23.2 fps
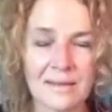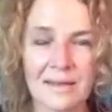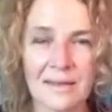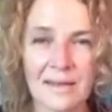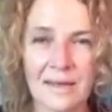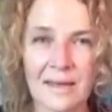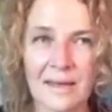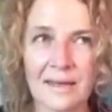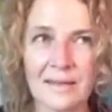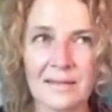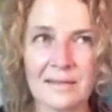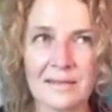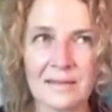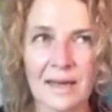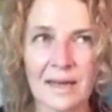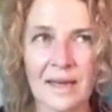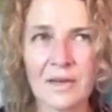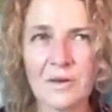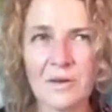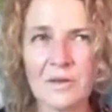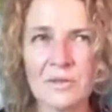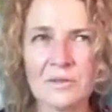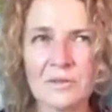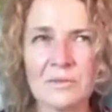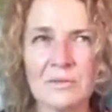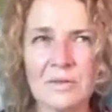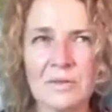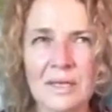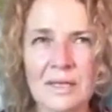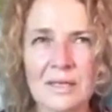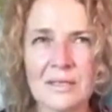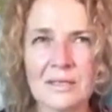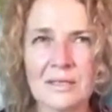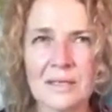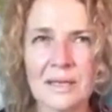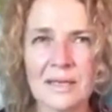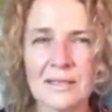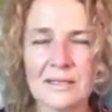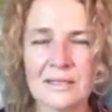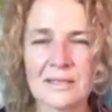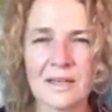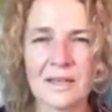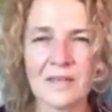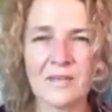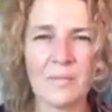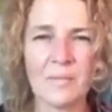And I could really say it
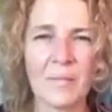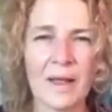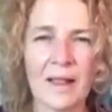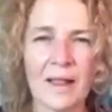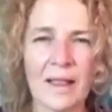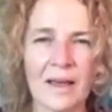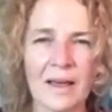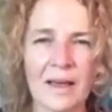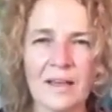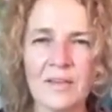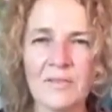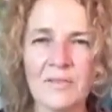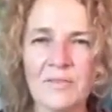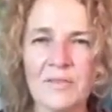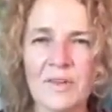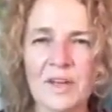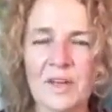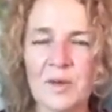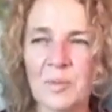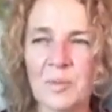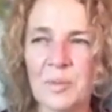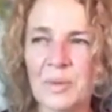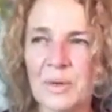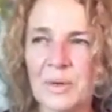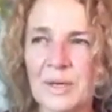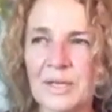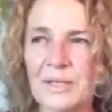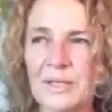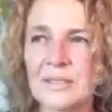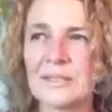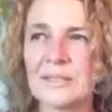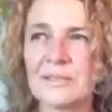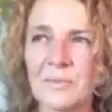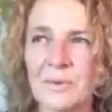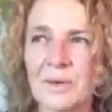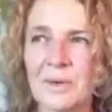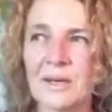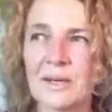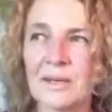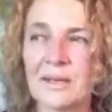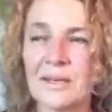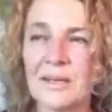saved my life at a point where